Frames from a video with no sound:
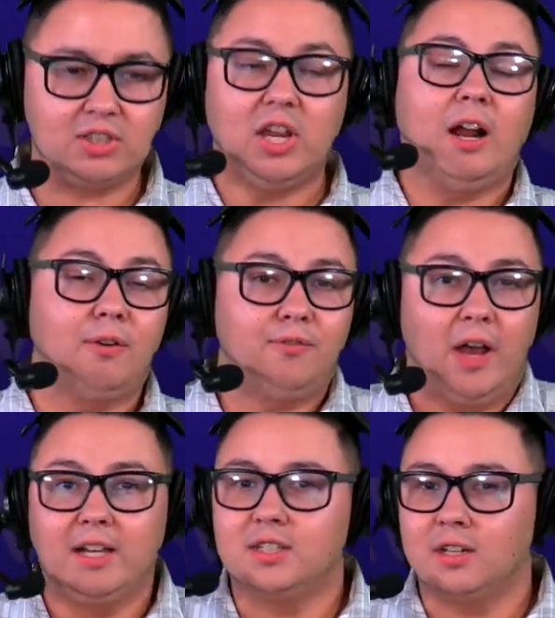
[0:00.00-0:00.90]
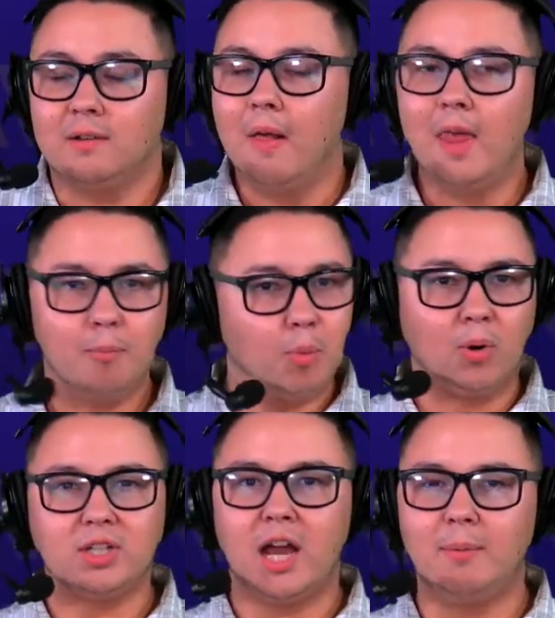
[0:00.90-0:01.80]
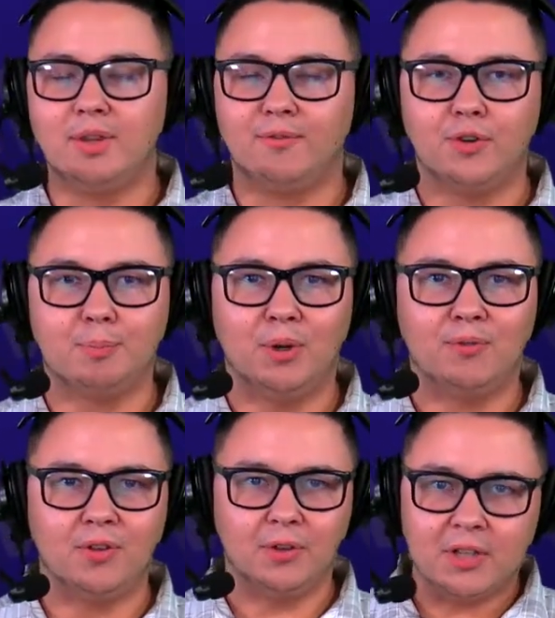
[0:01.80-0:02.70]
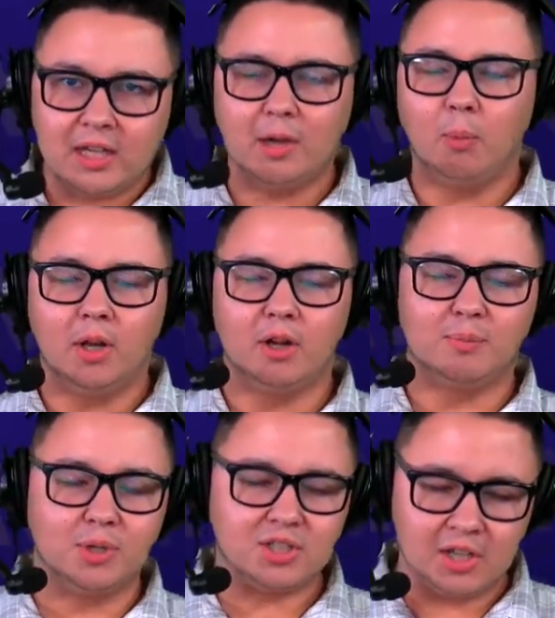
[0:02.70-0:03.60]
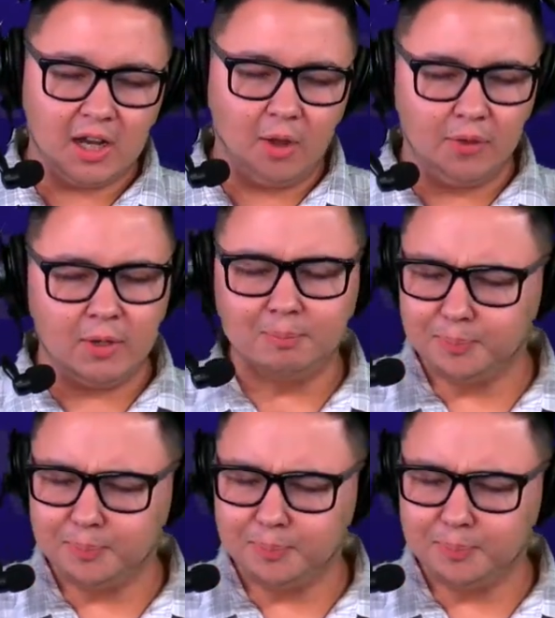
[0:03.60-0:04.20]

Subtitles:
sacrificing more time on the football field to get 100% healthy.